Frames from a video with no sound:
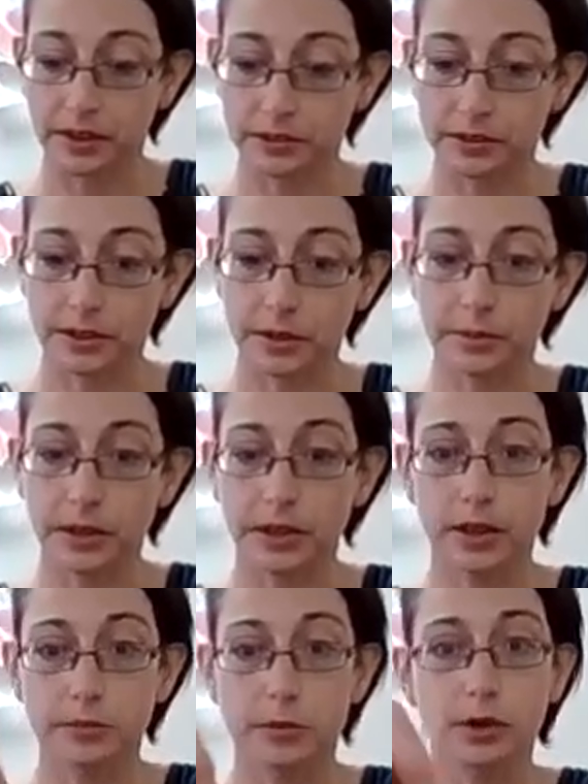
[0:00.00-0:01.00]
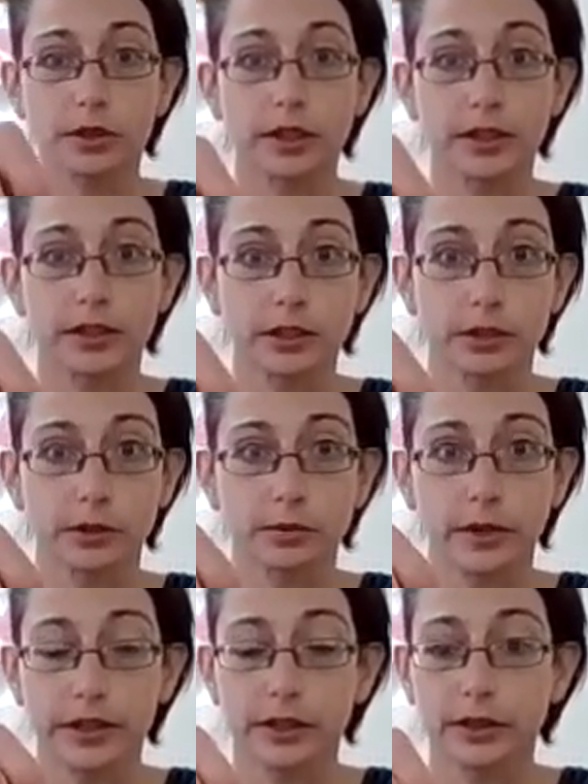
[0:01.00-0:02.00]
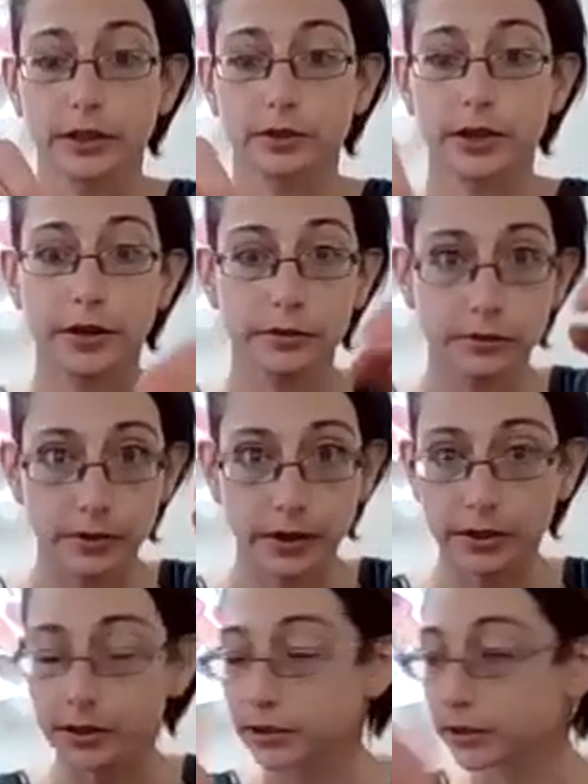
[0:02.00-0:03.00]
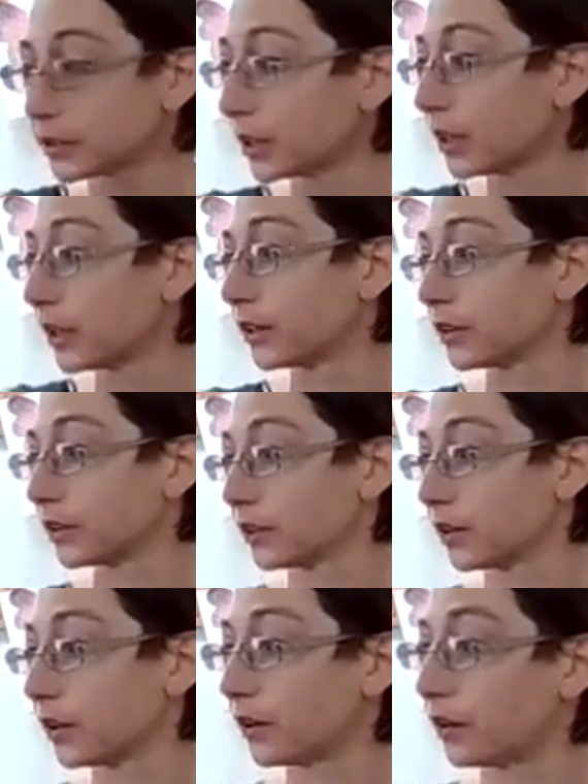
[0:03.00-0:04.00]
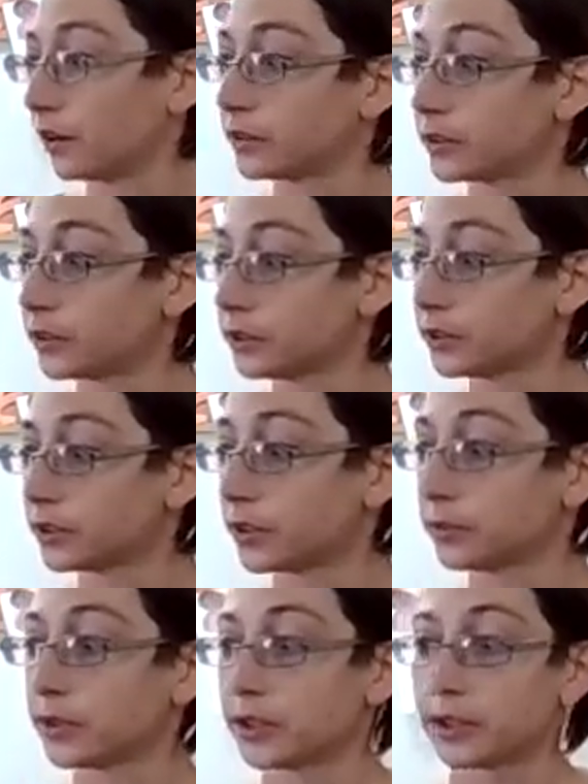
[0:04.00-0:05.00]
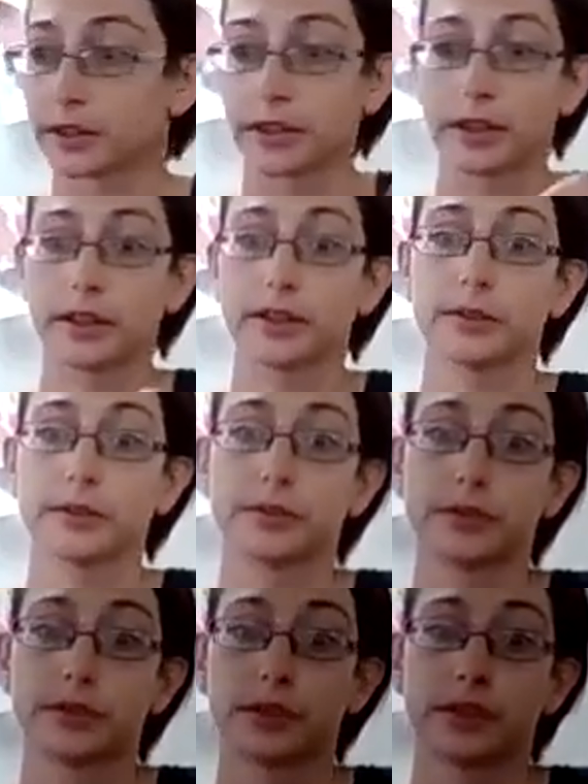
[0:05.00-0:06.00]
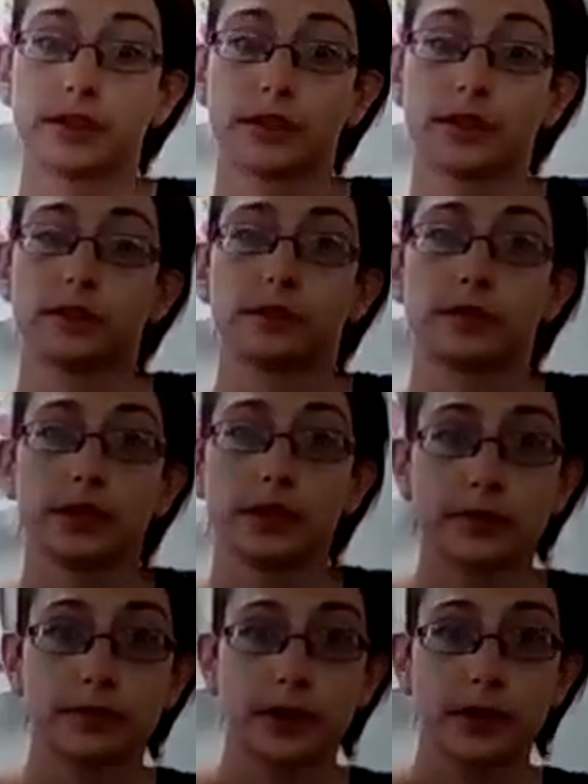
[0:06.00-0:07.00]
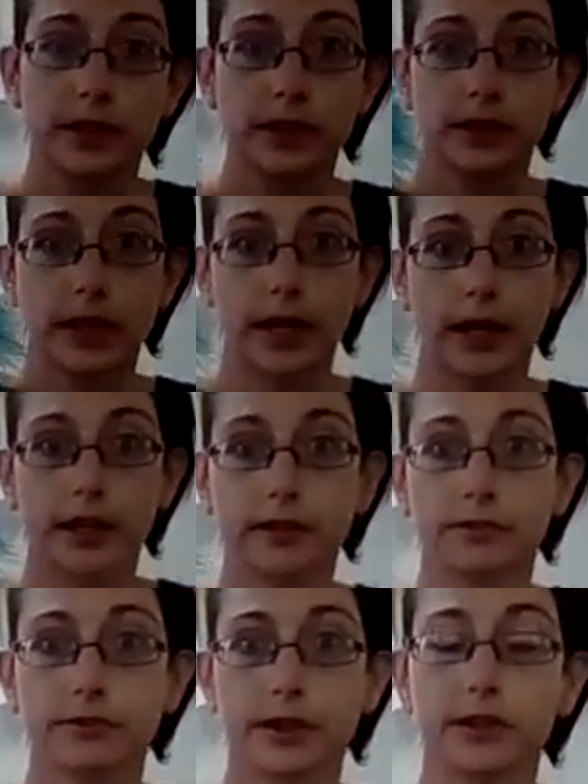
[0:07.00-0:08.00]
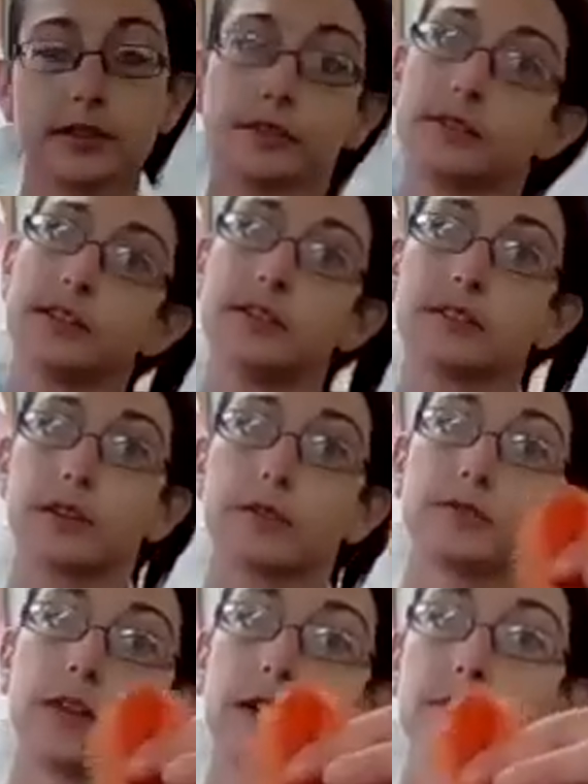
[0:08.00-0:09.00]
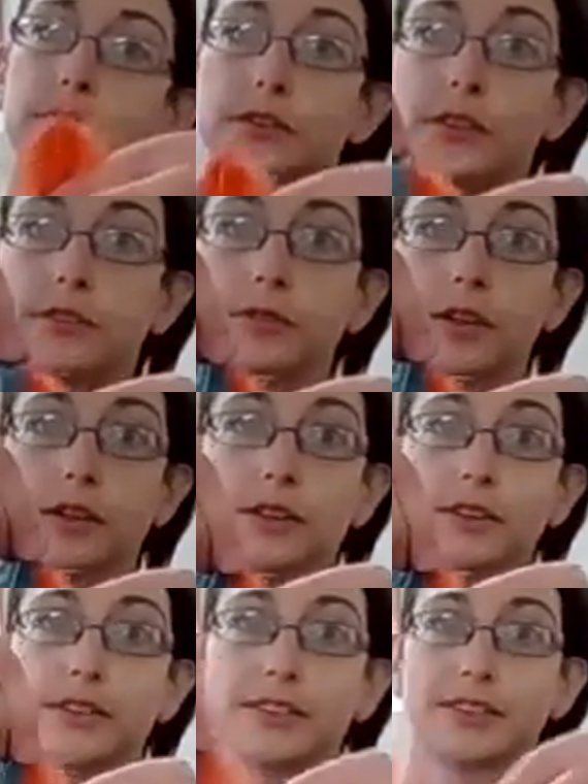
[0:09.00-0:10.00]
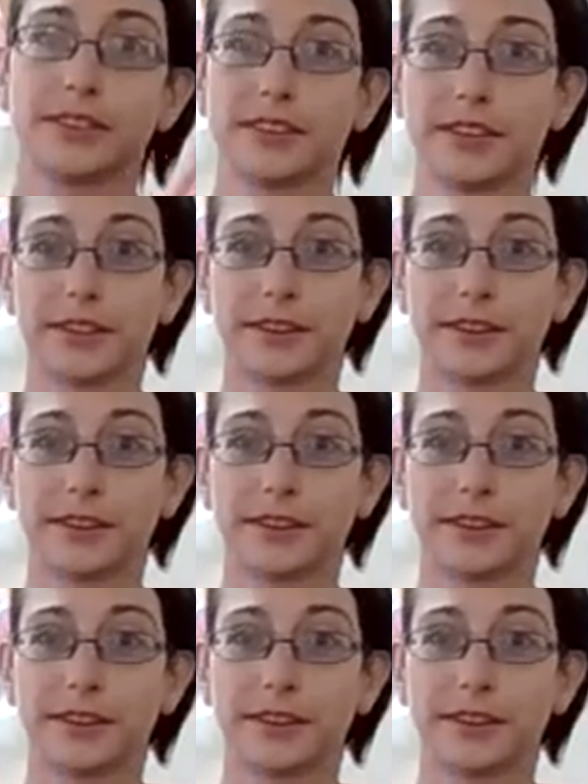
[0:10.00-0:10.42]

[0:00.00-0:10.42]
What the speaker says: There's some that are more like your regular craft feathers. There are also some that are kind of really funky dyed feathers. These are fly fishing feathers.